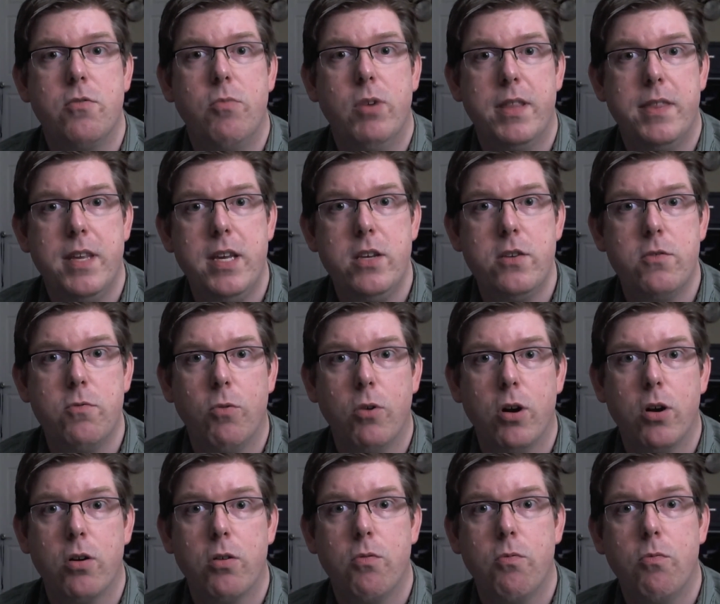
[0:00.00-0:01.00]
What these
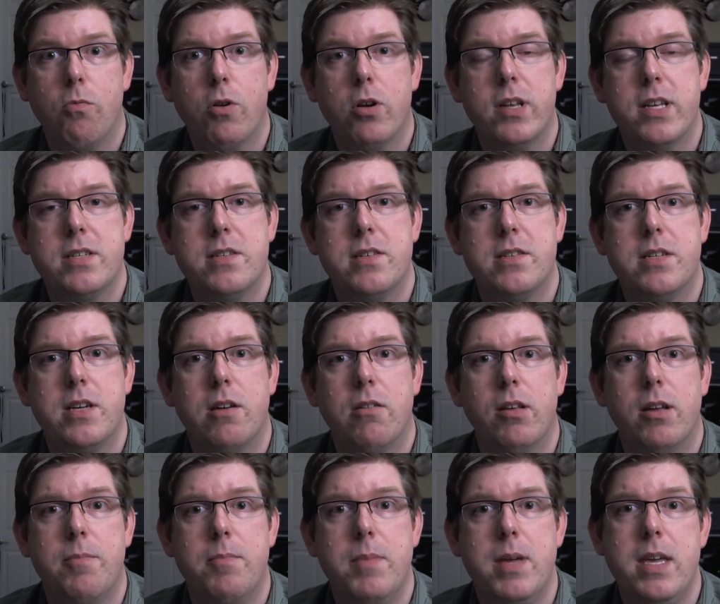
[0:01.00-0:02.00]
were weren't
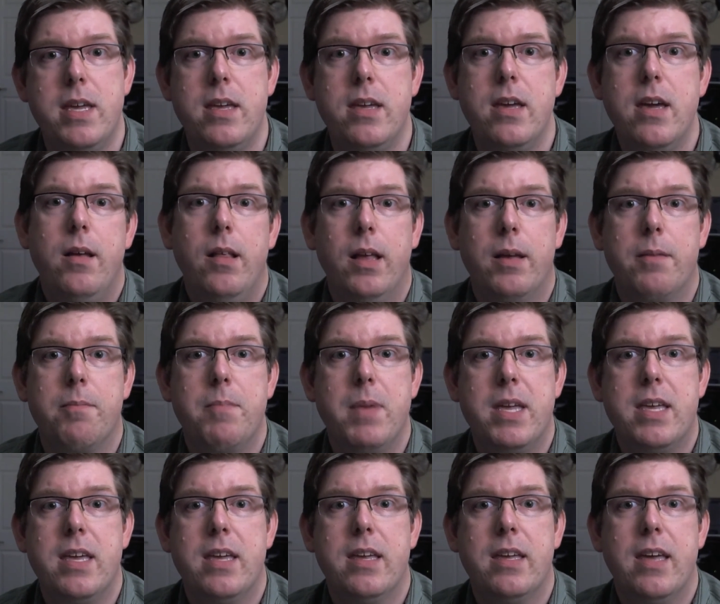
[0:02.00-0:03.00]
necessarily me like
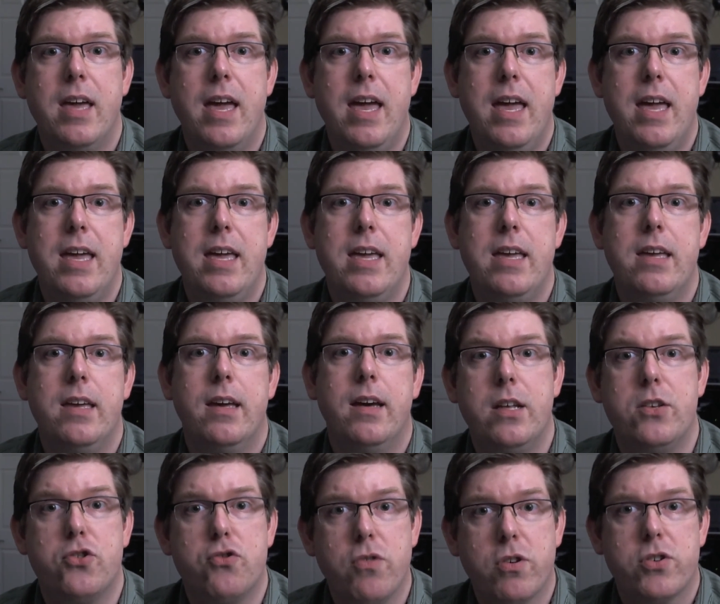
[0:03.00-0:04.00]
making a
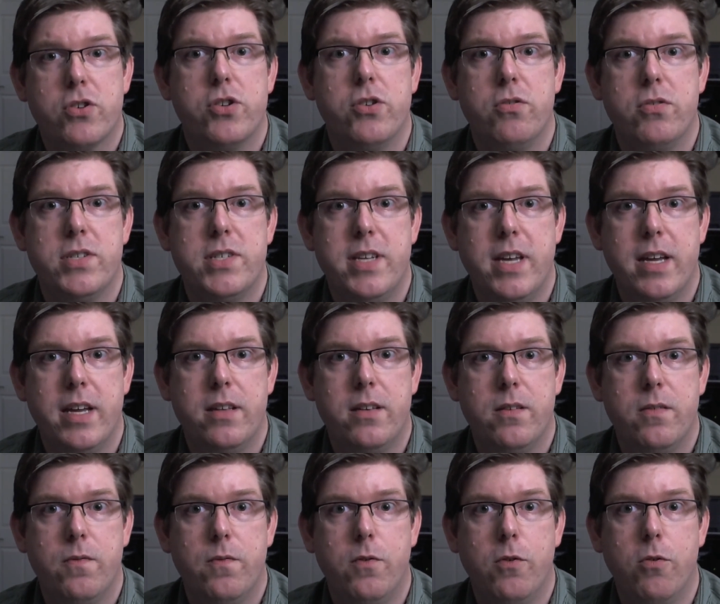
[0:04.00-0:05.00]
instructional
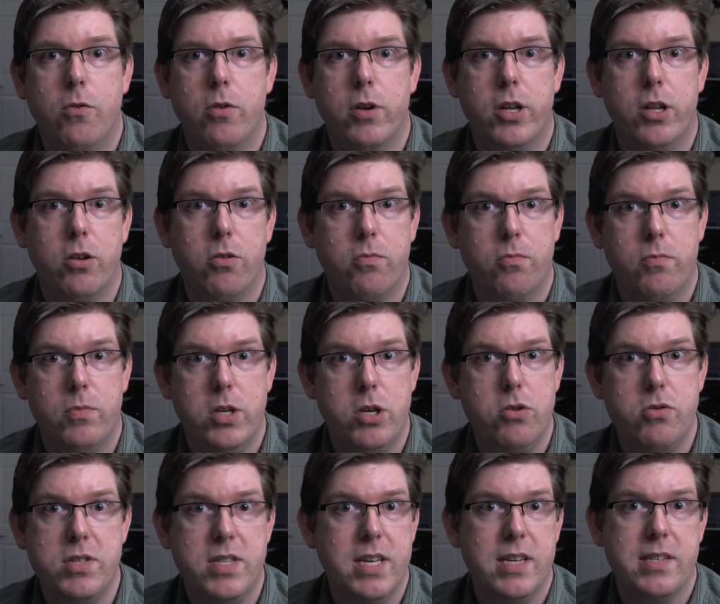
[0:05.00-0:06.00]
set for, you know,
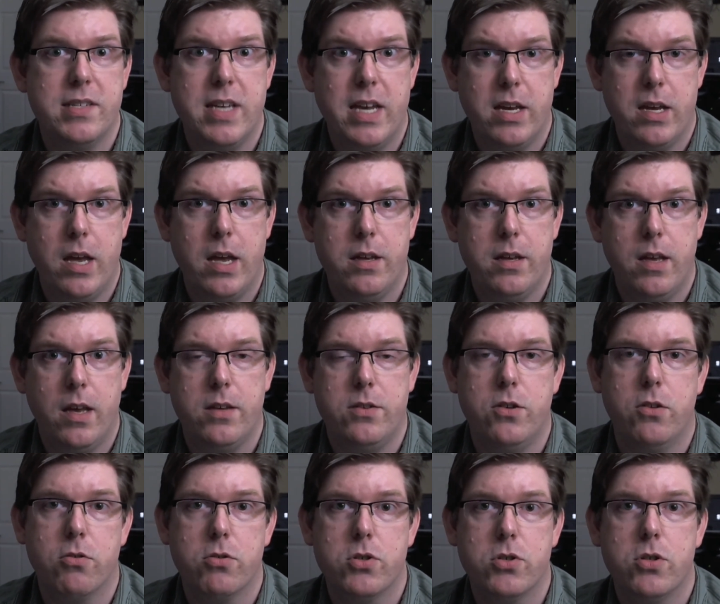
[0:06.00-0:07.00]
use this
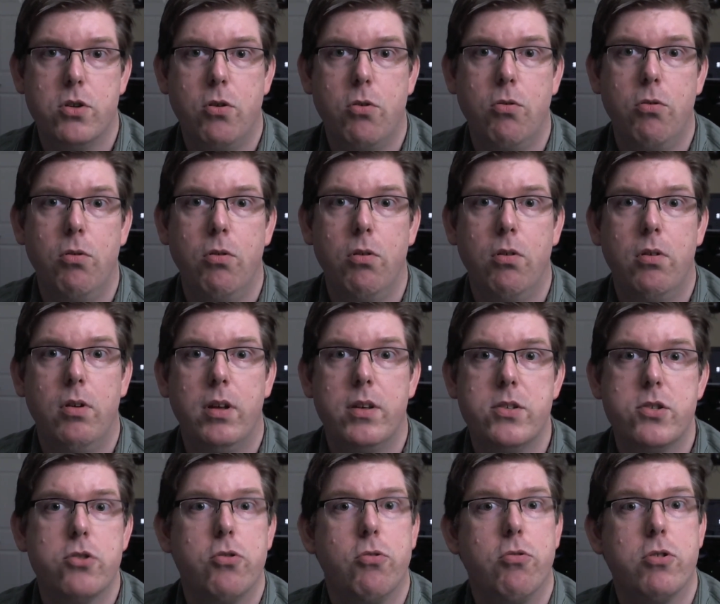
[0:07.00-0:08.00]
as your sole
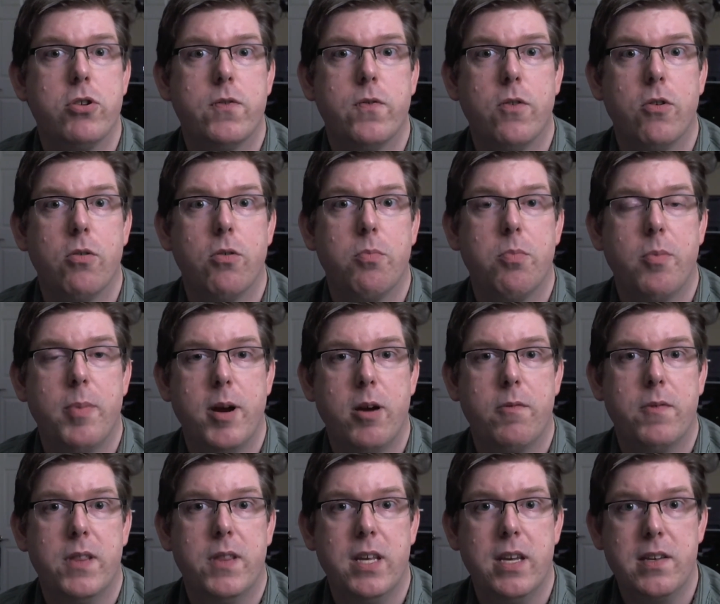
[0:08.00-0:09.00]
source for
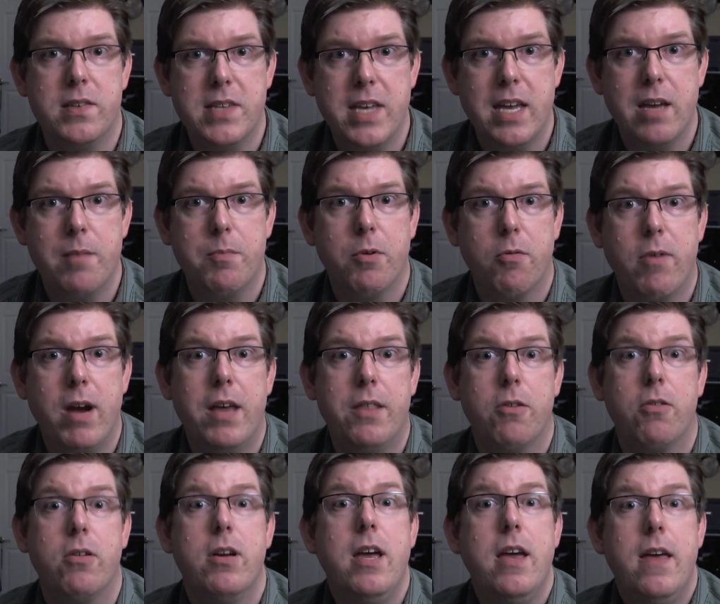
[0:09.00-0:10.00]
preparing for the exam, but
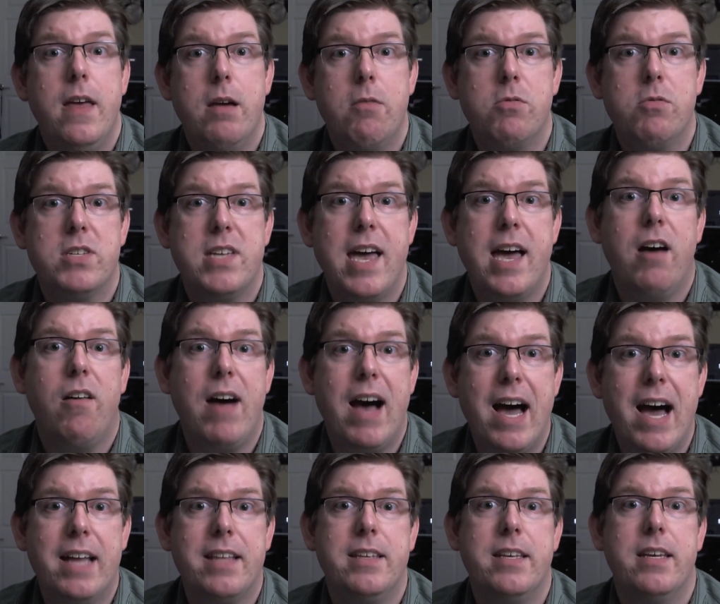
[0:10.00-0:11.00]
rather it was how
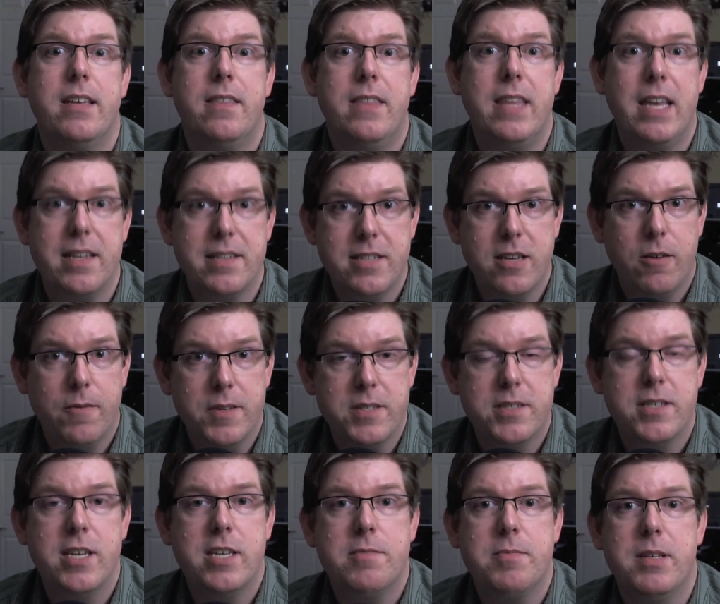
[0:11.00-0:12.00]
I did that
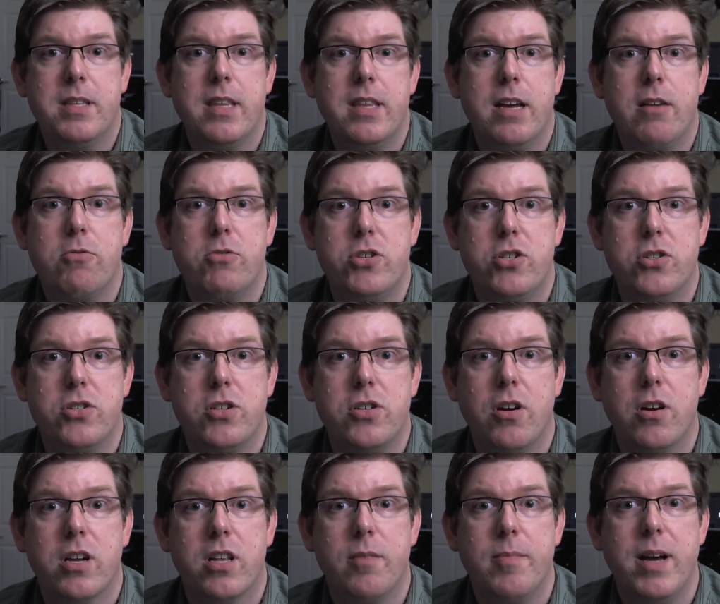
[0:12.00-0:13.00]
self-assessment that I was just
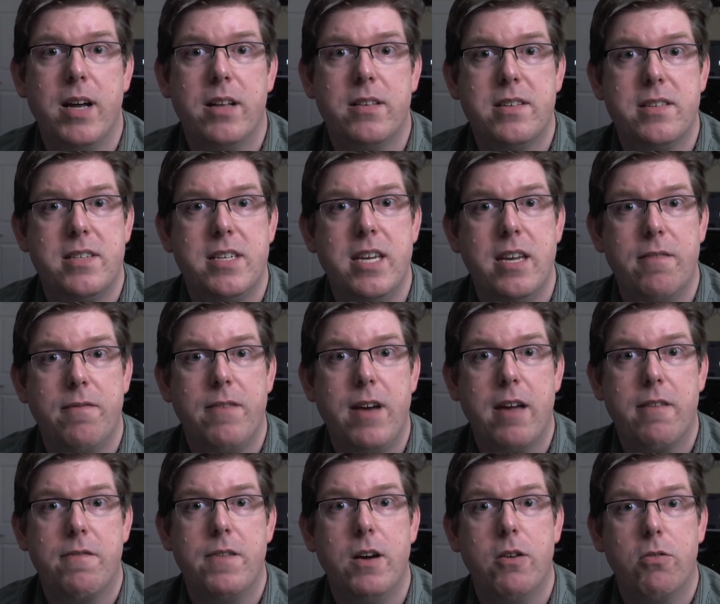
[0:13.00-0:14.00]
talking about to see if
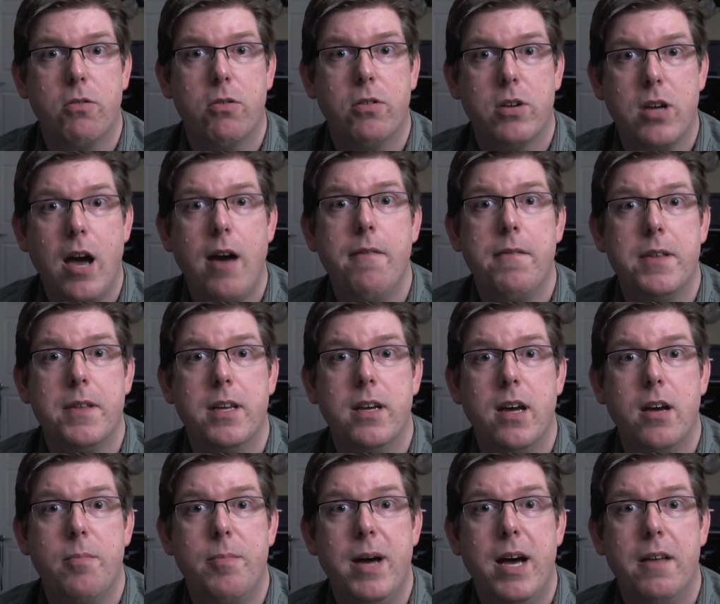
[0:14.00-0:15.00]
I felt
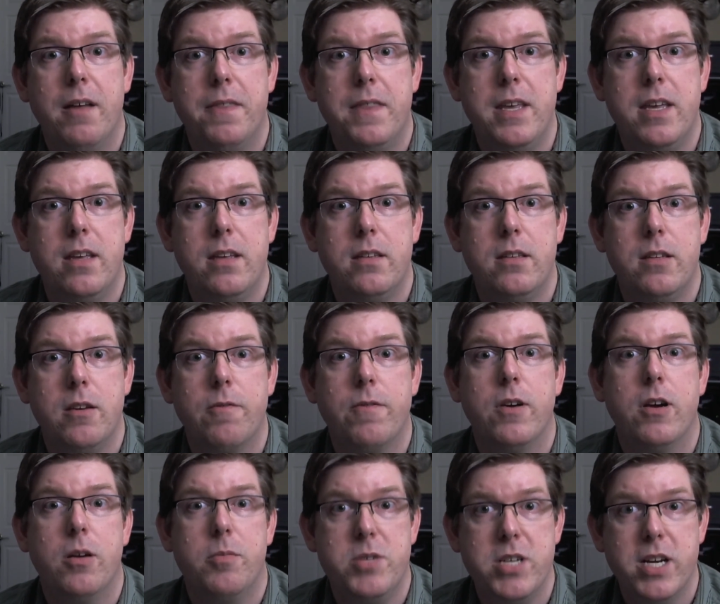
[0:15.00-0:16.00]
confident about the
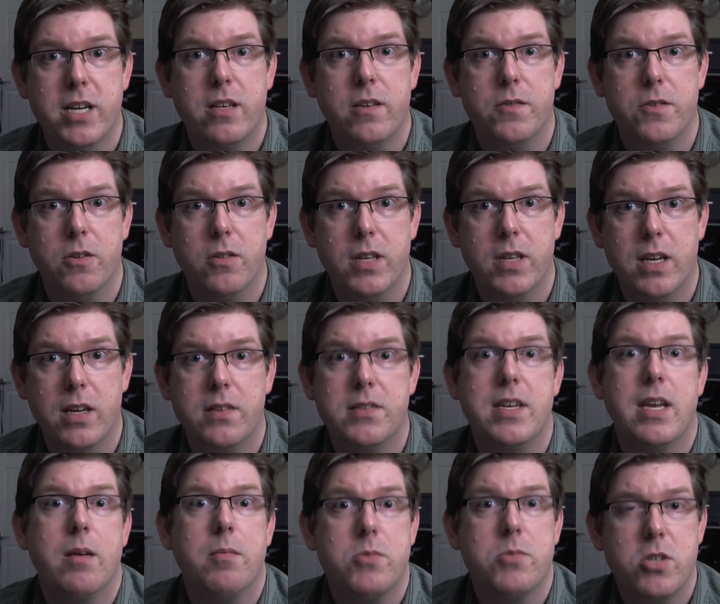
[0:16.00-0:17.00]
different objectives on the exam.